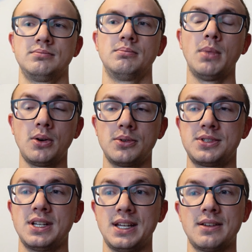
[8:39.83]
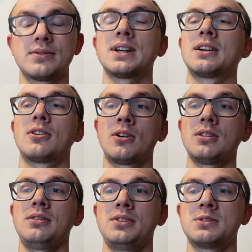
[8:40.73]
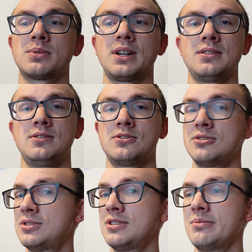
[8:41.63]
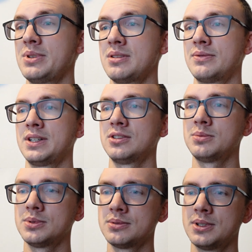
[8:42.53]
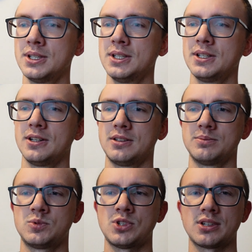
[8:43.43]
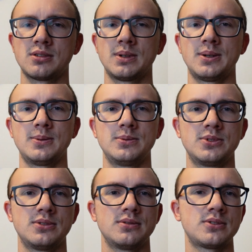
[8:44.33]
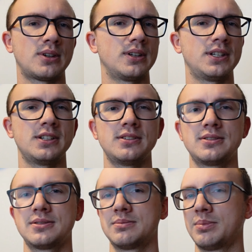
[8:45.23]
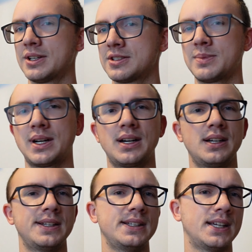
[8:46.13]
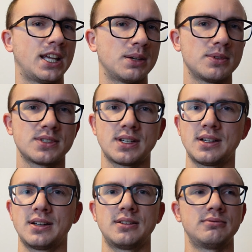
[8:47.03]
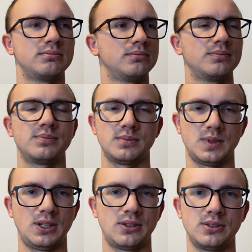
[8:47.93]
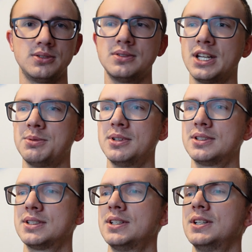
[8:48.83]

most, if not all of these prices should still be available. Um, check around Target, Best Buy, Amazon, you know, you name it.